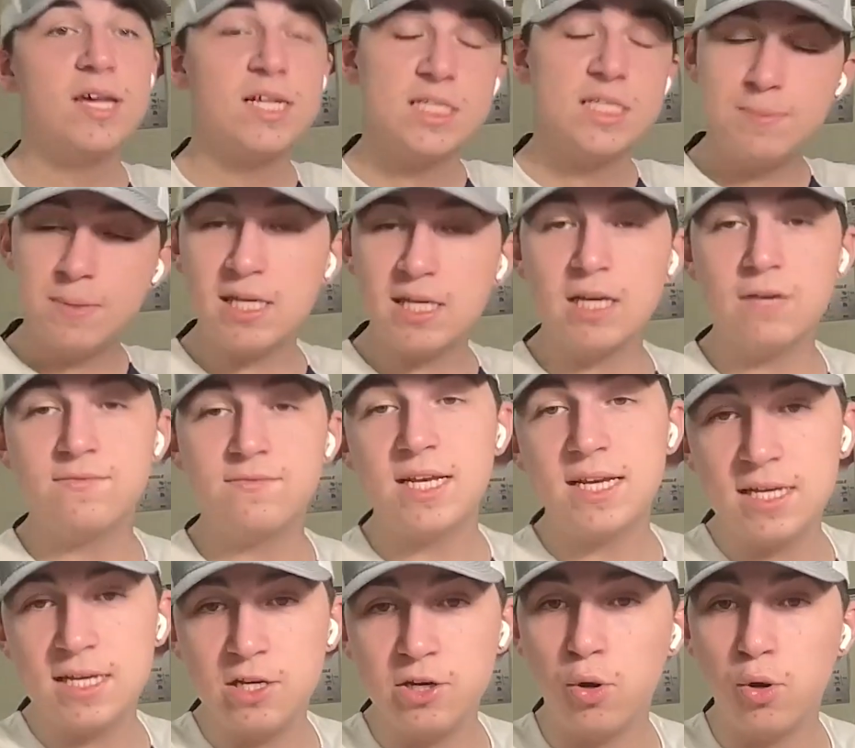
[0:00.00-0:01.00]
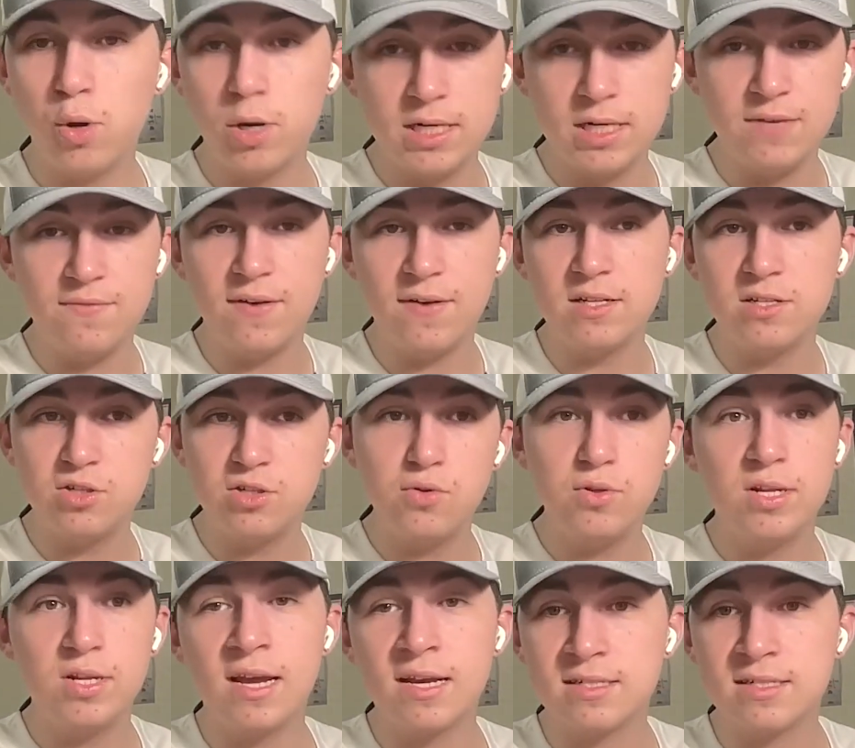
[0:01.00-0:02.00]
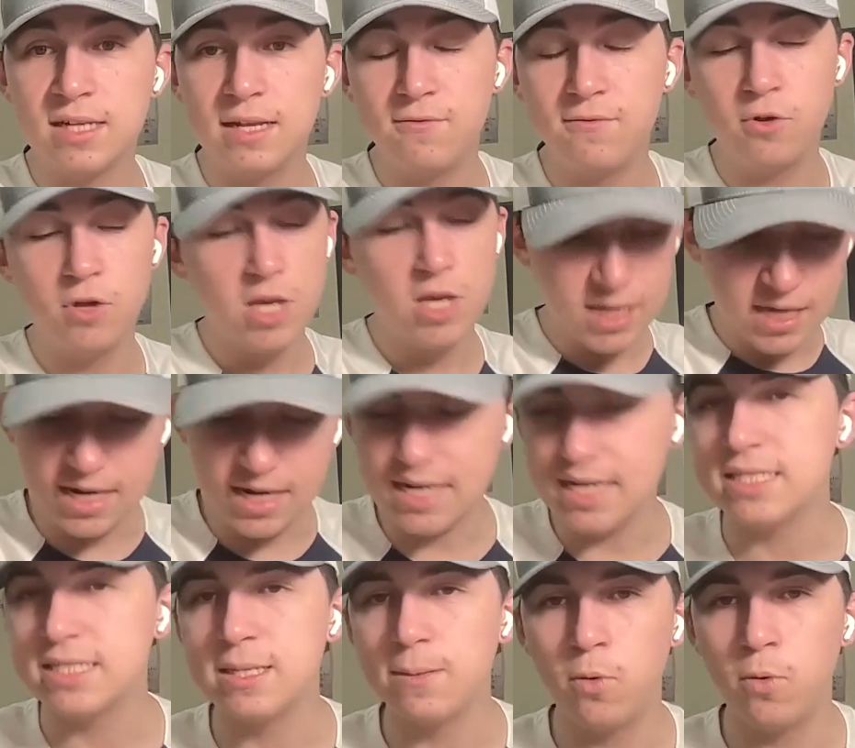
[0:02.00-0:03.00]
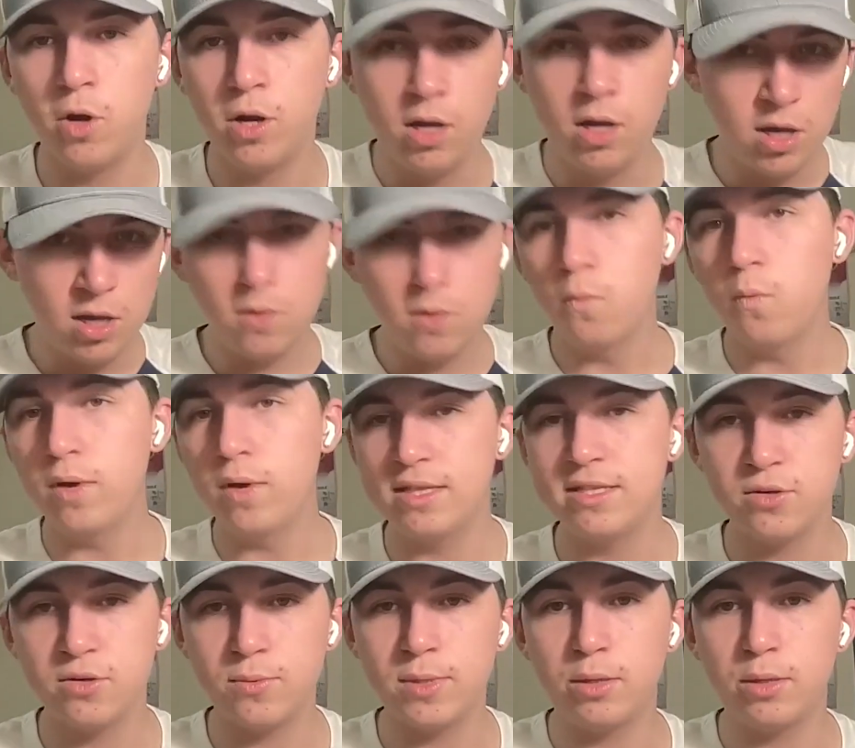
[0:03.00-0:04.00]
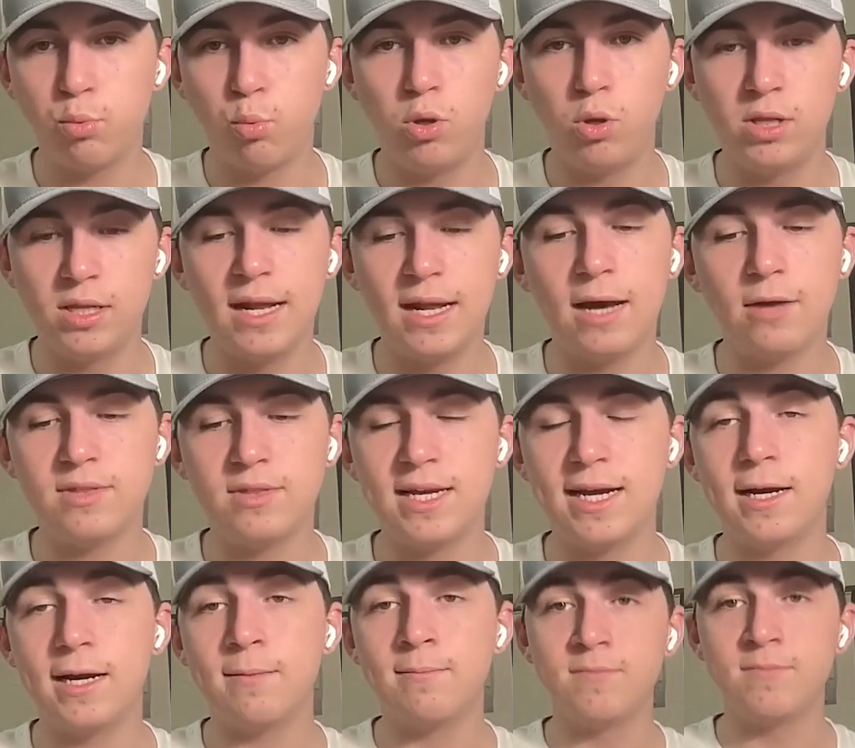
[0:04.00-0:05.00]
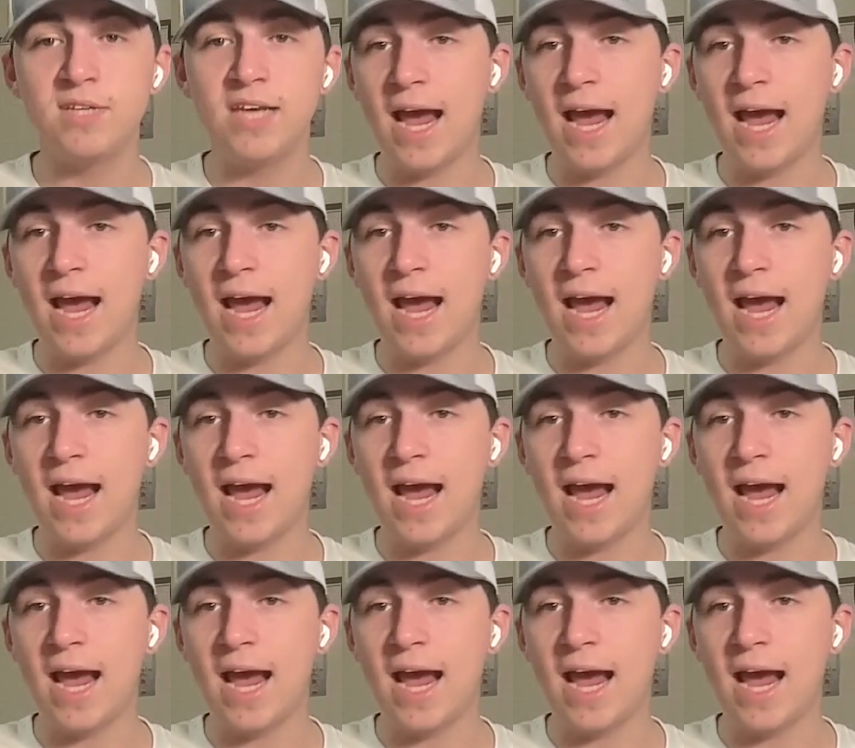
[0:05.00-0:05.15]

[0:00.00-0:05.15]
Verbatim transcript: Speaking of taking your defense to the next level, you need someone with Tariq Woolen out there.